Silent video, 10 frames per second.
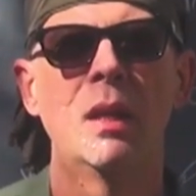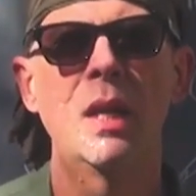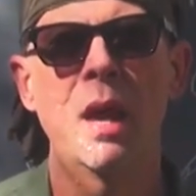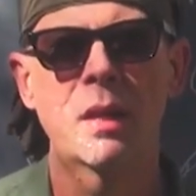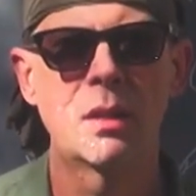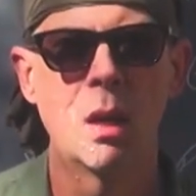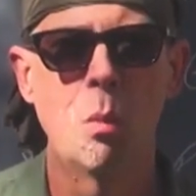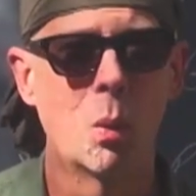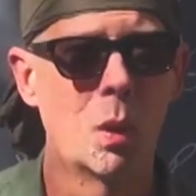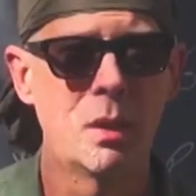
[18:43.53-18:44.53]
the
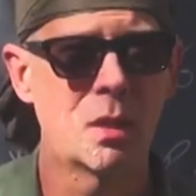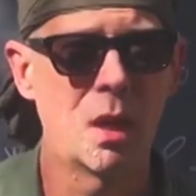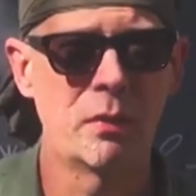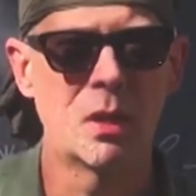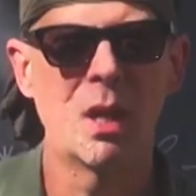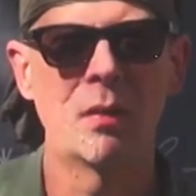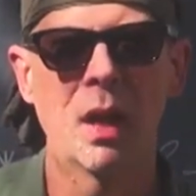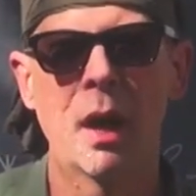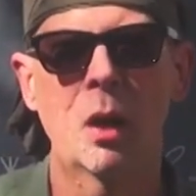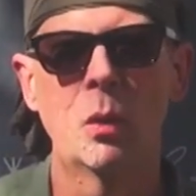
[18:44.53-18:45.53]

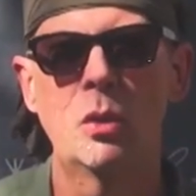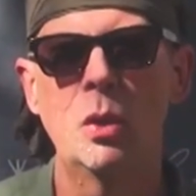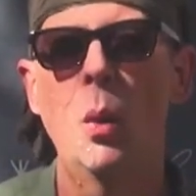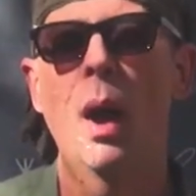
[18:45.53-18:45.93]
XM177 Echo 2.